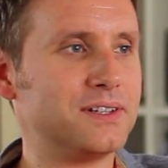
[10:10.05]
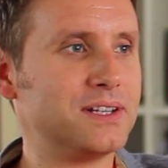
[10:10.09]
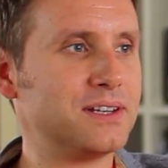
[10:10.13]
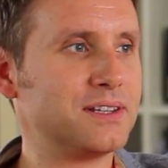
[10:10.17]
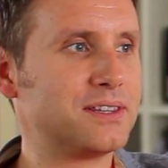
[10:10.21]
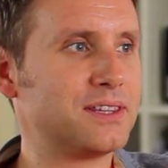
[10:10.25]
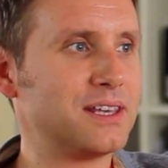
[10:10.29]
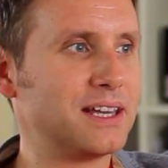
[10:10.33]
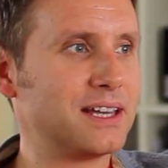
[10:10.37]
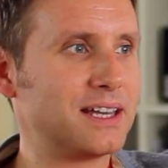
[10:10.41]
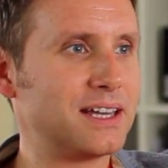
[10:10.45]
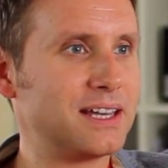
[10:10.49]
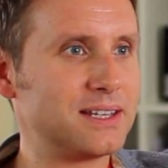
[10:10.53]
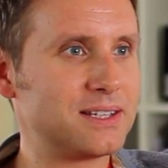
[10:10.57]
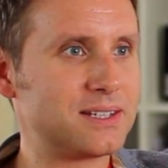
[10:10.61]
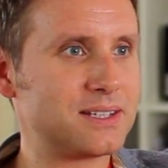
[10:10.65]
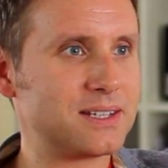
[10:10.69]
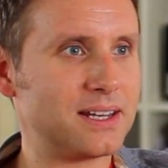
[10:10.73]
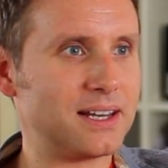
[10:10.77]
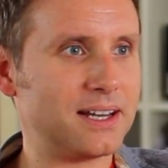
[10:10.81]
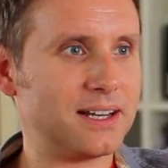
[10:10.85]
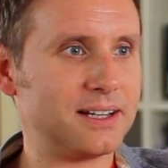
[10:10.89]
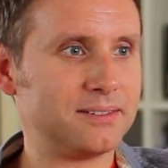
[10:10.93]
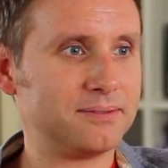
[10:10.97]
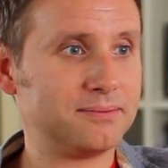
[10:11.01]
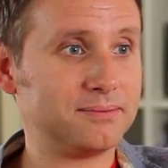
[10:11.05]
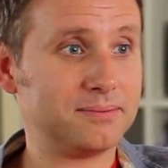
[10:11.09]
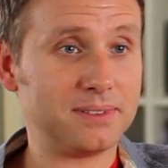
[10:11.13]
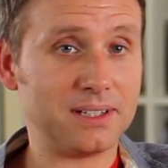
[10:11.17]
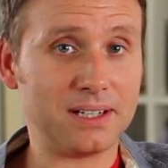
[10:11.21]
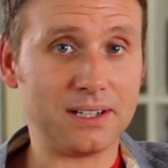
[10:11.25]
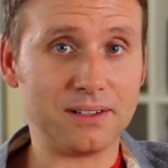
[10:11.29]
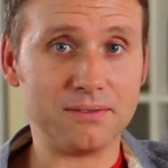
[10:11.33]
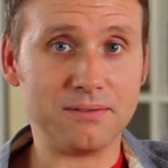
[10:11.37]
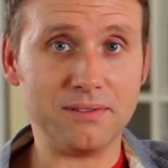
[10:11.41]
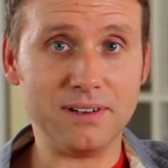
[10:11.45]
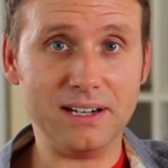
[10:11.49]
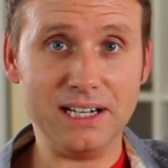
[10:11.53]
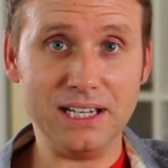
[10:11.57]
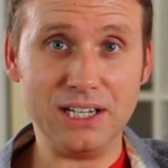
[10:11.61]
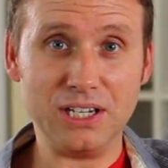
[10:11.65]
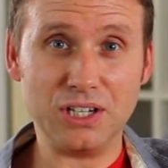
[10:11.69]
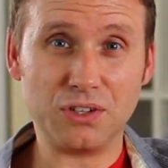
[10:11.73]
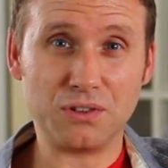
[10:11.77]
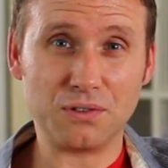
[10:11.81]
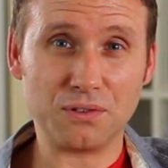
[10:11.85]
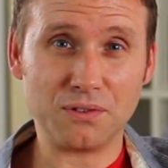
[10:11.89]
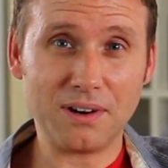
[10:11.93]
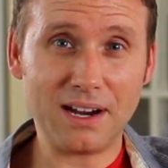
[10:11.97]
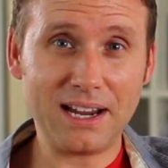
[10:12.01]
Do you think it's a really
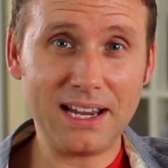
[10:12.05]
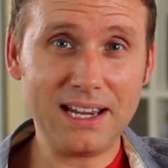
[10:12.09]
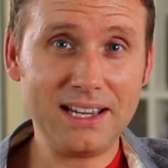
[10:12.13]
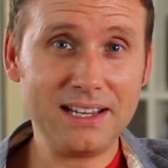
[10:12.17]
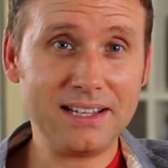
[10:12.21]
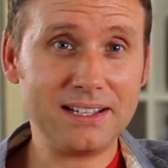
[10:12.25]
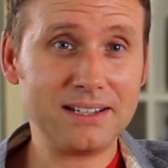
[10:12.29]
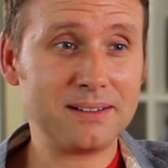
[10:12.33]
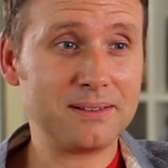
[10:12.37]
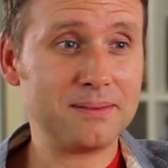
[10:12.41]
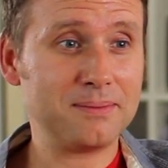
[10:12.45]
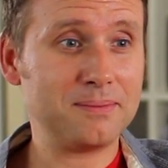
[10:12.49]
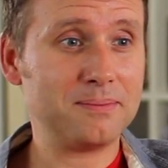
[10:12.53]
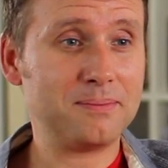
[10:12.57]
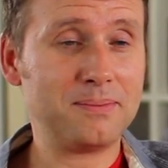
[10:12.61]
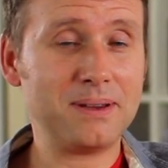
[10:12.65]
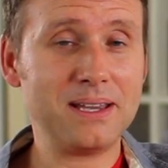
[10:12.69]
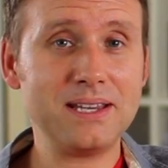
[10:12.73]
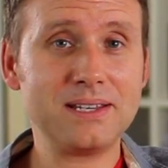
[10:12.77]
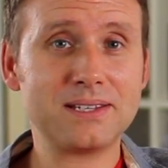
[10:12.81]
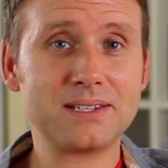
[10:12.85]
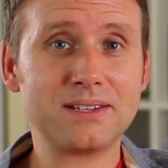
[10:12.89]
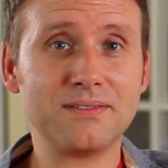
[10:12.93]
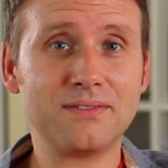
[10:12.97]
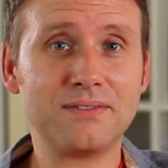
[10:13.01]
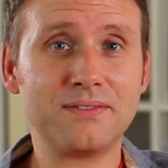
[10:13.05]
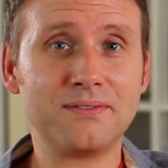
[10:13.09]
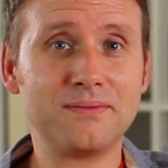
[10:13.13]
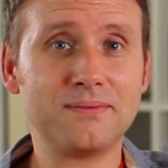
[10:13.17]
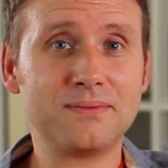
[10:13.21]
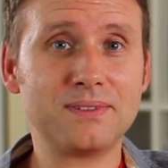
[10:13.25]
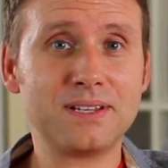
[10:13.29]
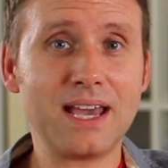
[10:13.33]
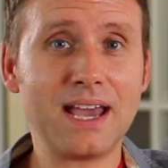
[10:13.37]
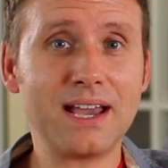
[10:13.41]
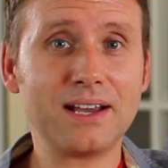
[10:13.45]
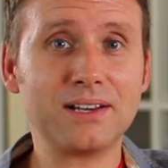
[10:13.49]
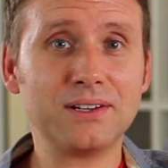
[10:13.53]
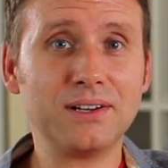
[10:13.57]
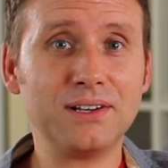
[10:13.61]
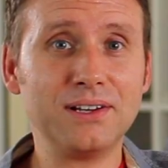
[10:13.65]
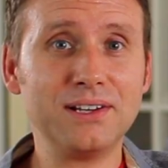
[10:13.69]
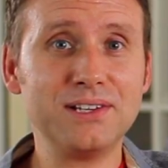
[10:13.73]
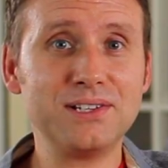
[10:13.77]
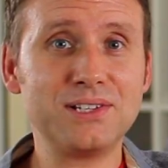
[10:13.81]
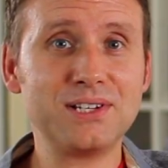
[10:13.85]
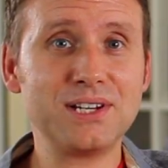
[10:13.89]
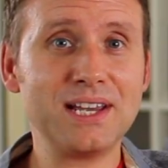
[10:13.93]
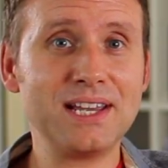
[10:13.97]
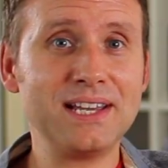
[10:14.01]
great piece of
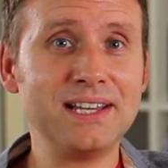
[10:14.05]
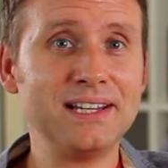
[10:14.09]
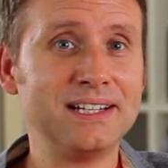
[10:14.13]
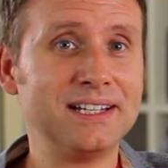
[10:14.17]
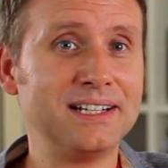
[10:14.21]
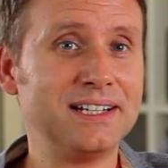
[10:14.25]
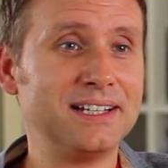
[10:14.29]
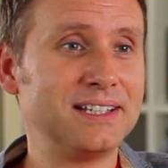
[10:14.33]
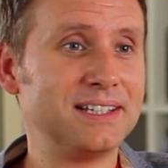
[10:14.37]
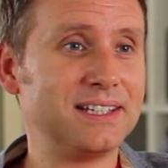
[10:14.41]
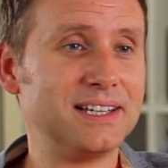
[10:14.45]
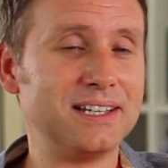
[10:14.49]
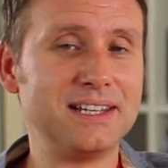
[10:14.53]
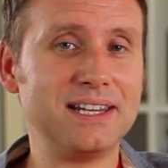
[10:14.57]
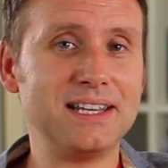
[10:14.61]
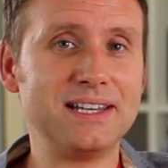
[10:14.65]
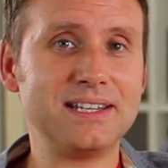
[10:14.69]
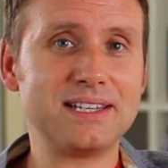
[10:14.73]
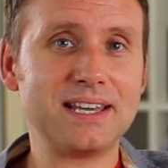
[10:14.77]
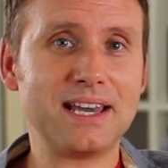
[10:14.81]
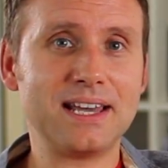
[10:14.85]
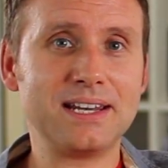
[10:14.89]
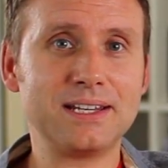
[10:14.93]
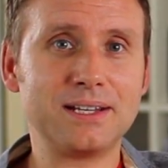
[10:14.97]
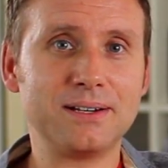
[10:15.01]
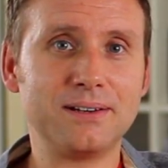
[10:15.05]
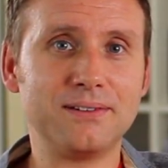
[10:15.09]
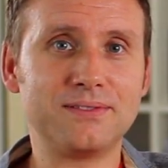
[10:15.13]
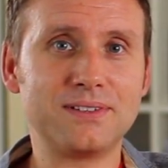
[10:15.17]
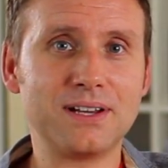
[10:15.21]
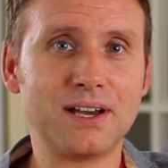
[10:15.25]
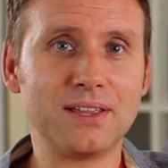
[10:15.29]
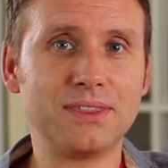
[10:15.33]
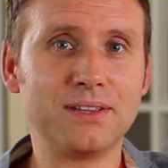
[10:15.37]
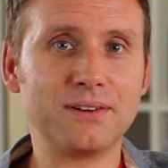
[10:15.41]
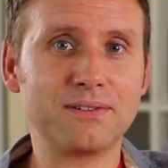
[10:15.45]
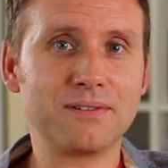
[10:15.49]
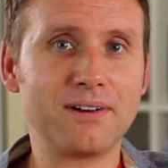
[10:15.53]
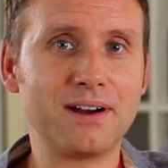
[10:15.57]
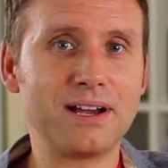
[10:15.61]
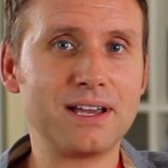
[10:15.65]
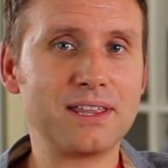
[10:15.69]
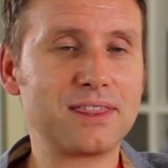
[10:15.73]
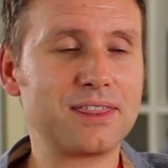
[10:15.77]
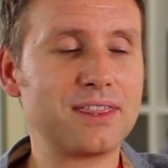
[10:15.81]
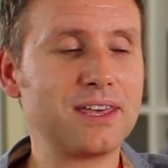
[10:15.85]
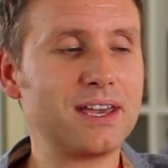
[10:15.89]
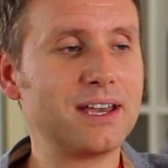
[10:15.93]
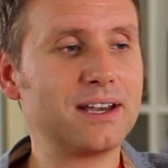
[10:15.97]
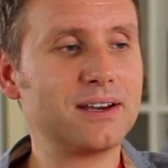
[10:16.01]
technology, that Nintendo have done the right
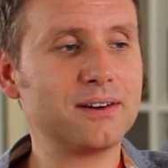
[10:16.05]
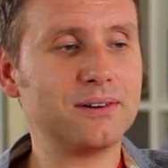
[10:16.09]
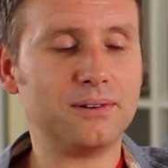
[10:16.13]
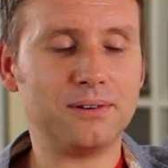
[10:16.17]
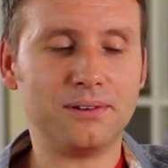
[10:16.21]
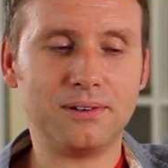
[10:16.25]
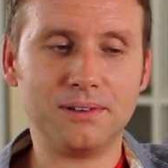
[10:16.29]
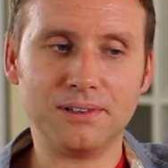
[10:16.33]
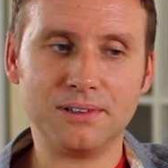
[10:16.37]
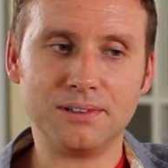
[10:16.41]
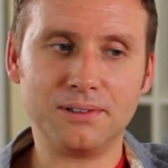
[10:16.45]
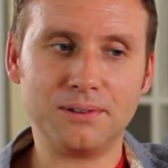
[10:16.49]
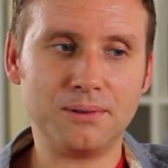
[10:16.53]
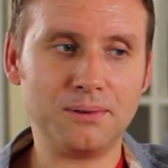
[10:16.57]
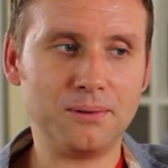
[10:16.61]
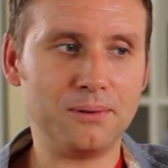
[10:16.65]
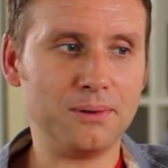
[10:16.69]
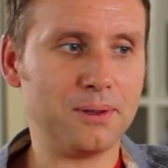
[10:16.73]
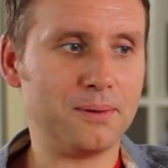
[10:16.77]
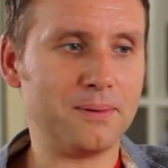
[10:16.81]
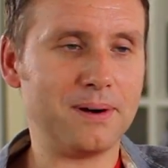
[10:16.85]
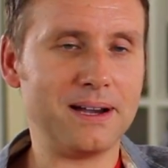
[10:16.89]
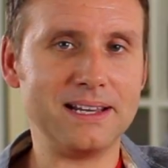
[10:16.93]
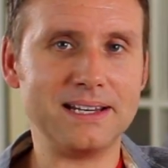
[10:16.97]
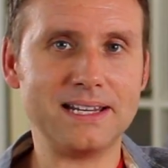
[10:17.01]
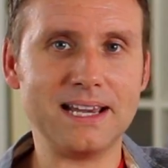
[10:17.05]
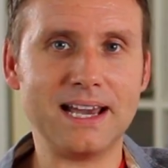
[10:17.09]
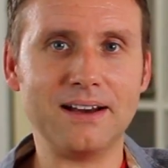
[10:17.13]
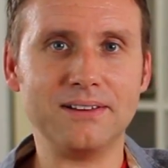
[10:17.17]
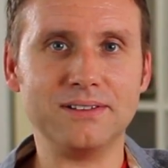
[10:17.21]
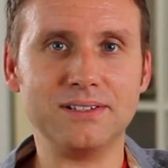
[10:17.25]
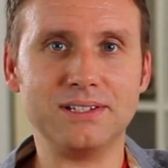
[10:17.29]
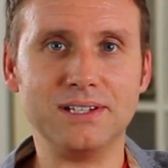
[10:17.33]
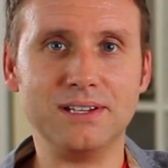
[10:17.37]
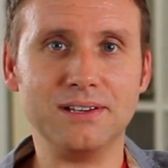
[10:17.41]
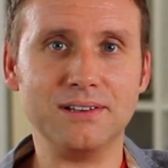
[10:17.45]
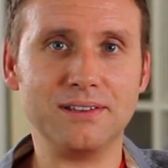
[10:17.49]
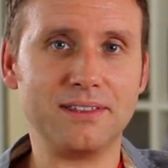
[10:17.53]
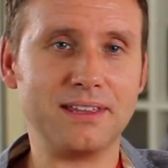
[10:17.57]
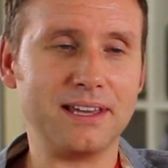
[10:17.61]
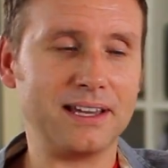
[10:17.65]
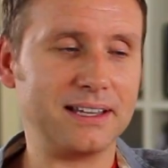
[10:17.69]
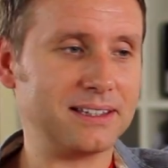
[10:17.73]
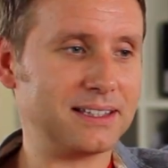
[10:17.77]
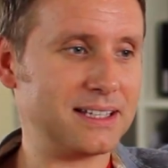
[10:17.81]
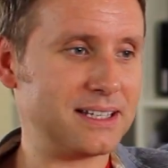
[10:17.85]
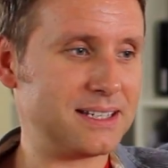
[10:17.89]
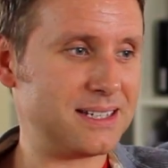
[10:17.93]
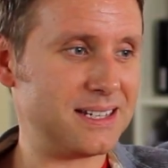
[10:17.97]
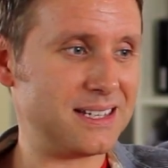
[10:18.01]
thing, or all the way down to you
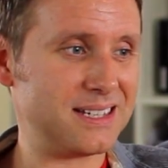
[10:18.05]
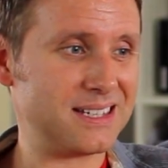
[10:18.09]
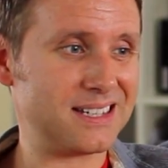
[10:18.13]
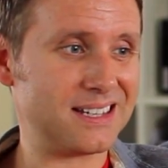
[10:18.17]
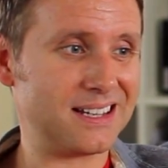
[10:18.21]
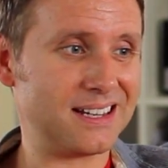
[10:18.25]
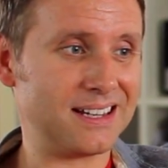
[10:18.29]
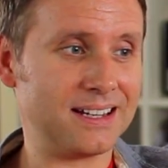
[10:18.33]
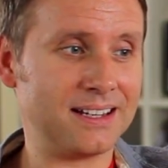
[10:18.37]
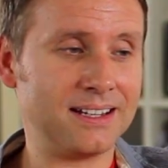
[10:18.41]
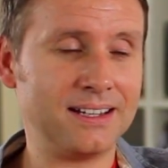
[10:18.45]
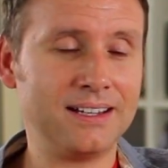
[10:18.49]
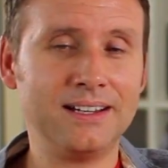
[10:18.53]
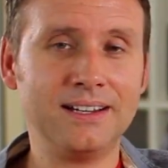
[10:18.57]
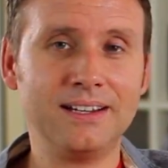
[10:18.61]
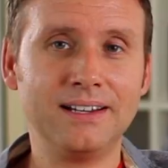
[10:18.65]
think this is a